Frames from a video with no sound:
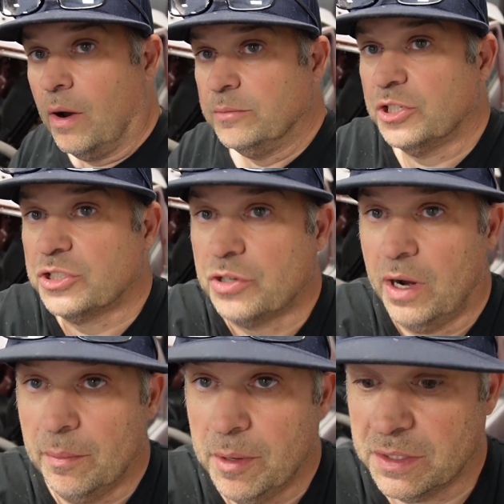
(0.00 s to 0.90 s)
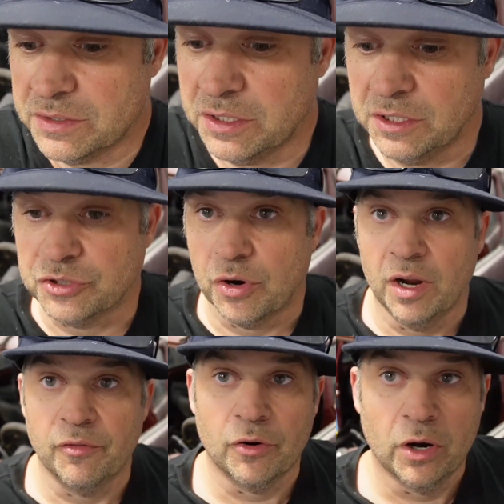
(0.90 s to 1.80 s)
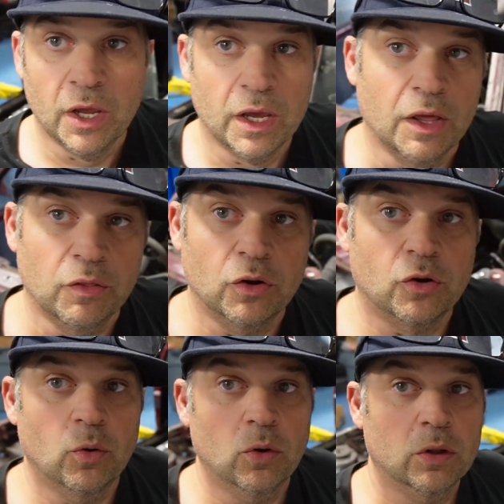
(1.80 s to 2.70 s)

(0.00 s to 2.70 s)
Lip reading: I'm just trying to make this thing a driver and look cool.